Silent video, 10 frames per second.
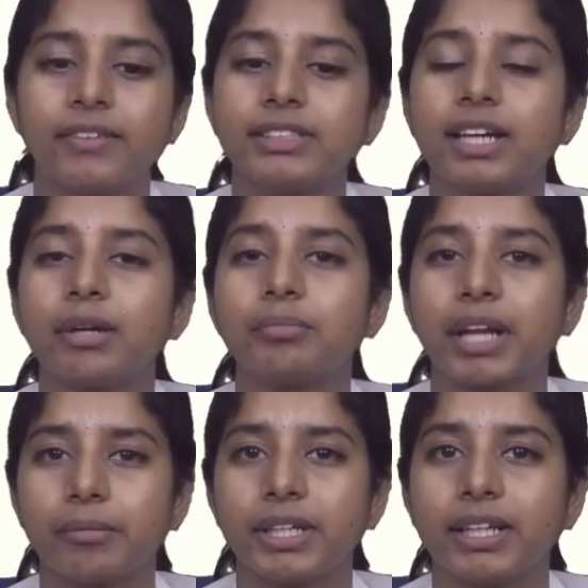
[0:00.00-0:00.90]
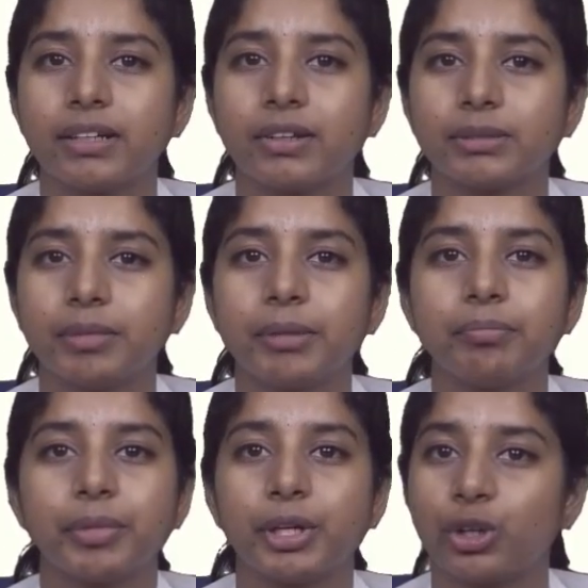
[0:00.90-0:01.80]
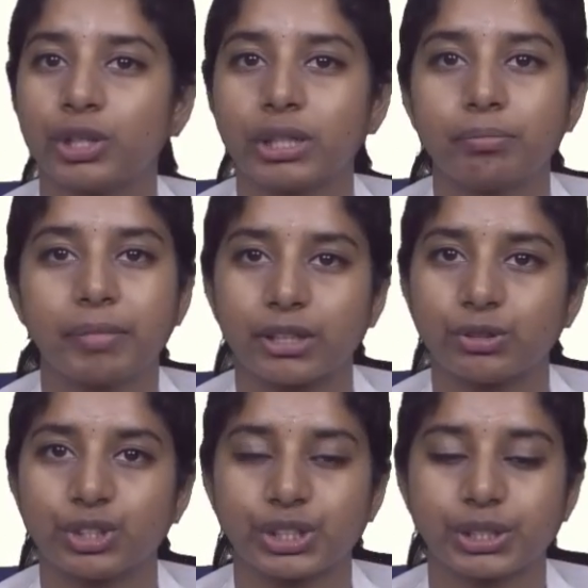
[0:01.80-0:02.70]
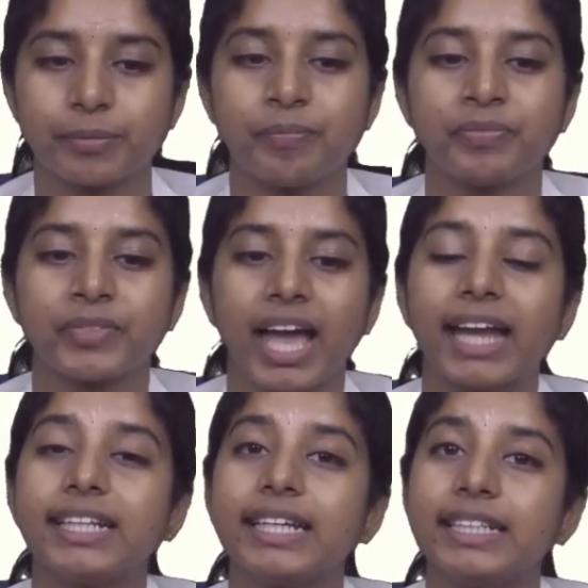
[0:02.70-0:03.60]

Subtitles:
which are primarily caused by periodontal pathogens. And